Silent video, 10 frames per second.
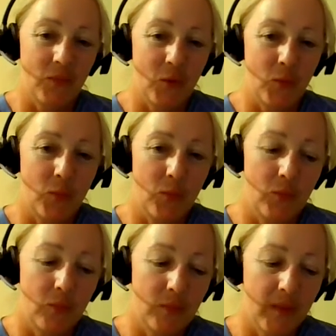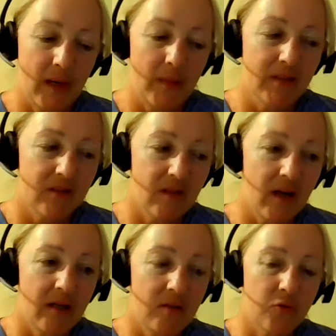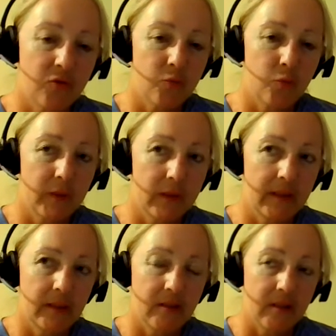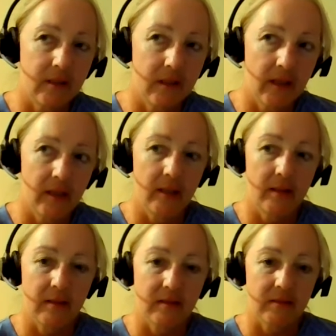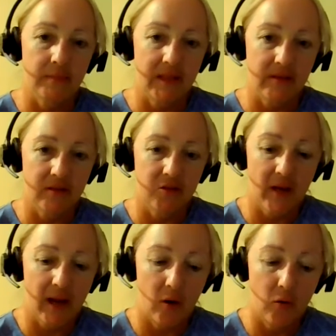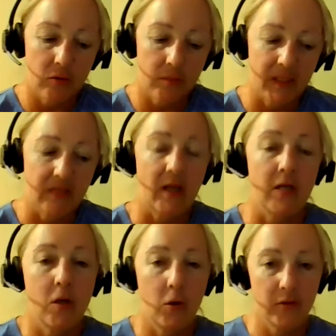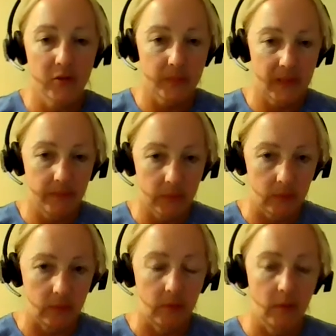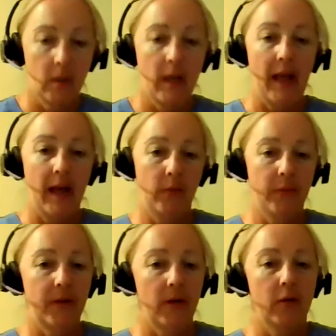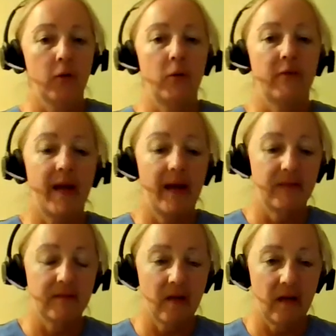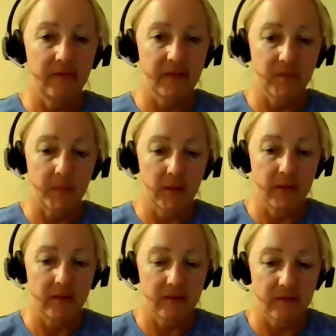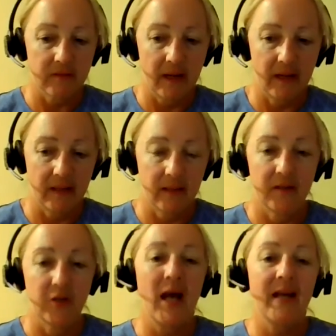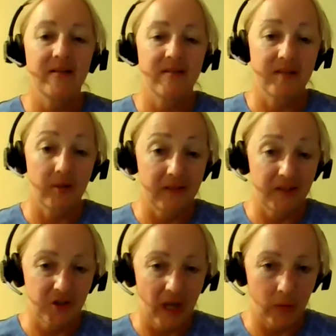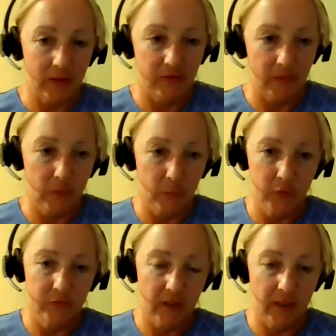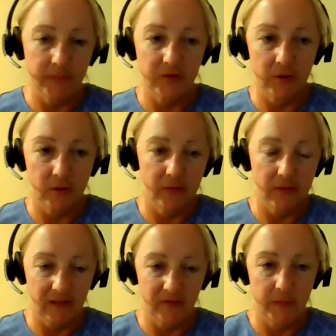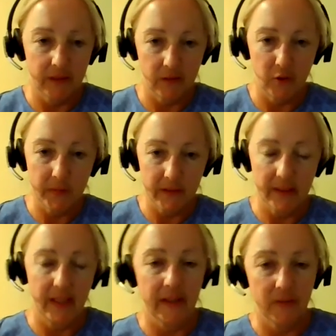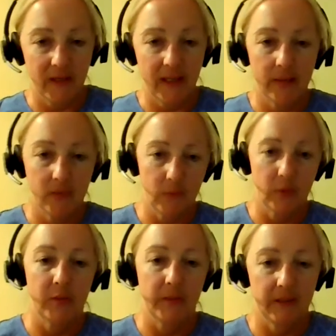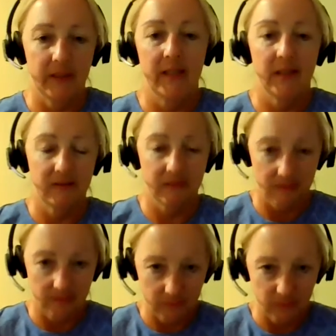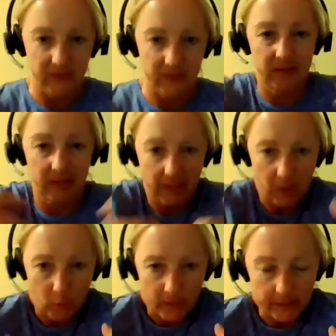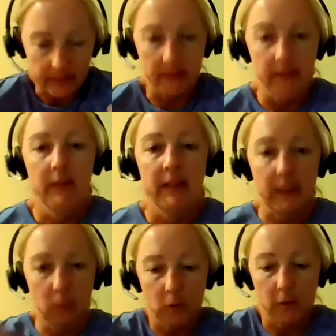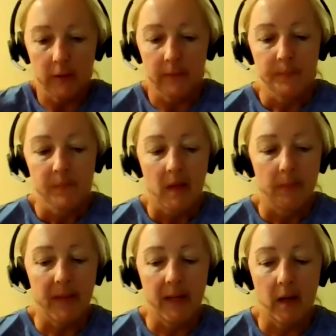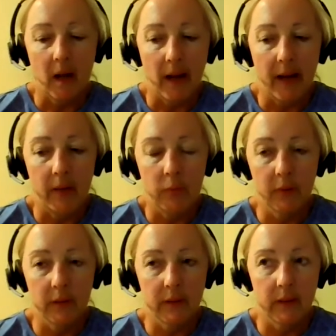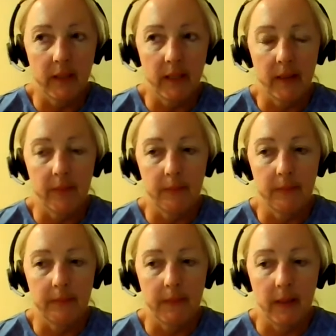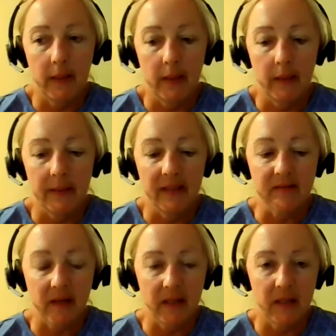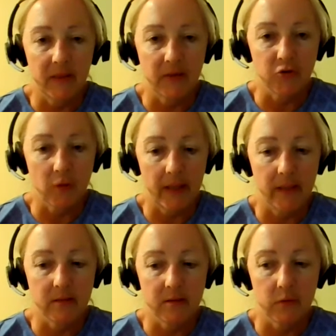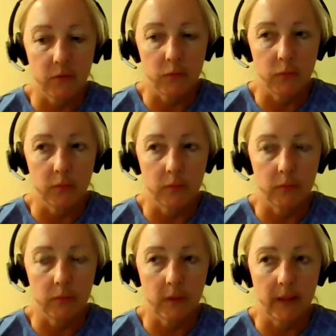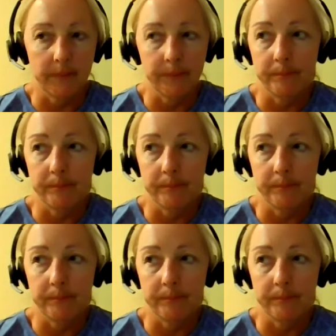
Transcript: The but I'm excited just really to get this message out, because I know there's people out there who have had these kind of experiences, and they're not necessarily shouting from the rooftops, that they've been humiliated, right? When we're humiliated, we tend to kind of go inward. But I really am excited about trying to, um,